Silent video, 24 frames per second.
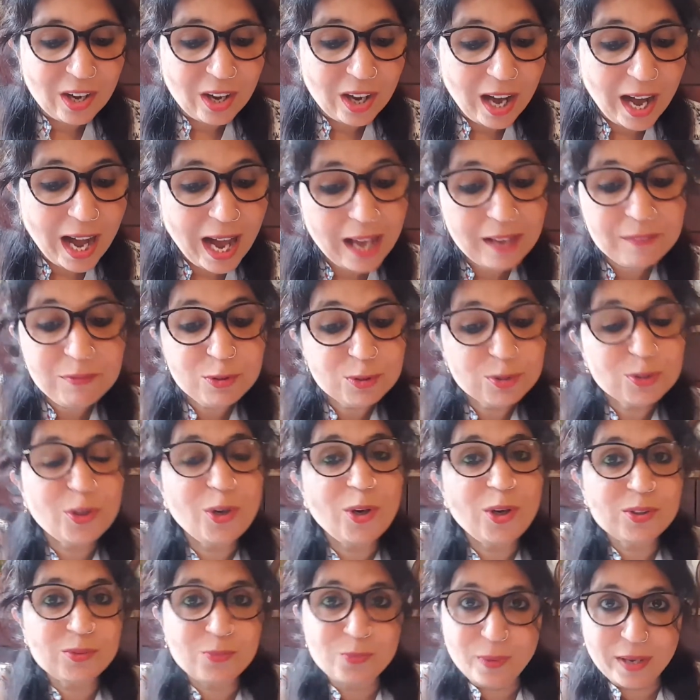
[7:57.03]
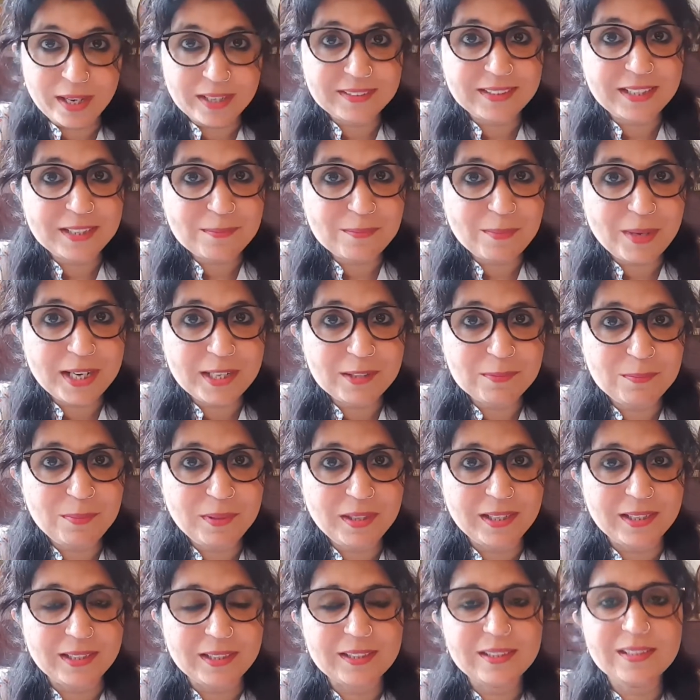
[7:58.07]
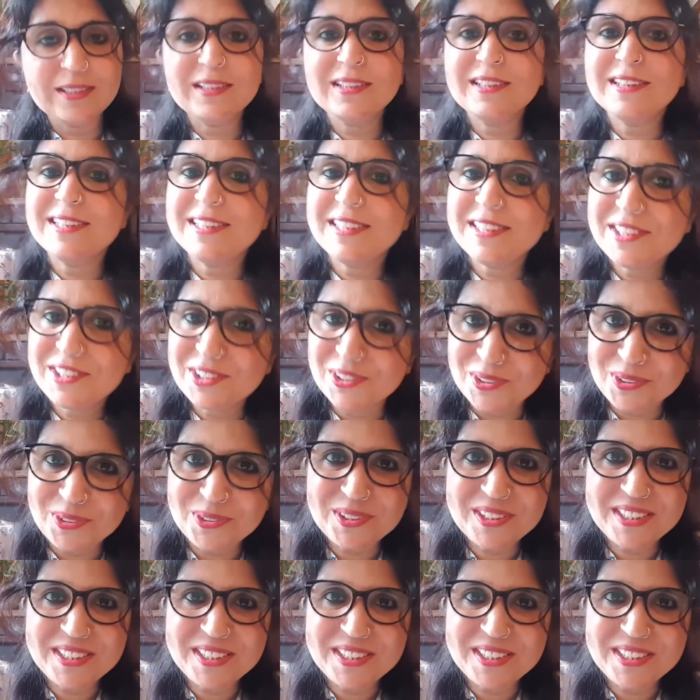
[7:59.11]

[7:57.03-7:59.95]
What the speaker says: have you thought where that might be? So you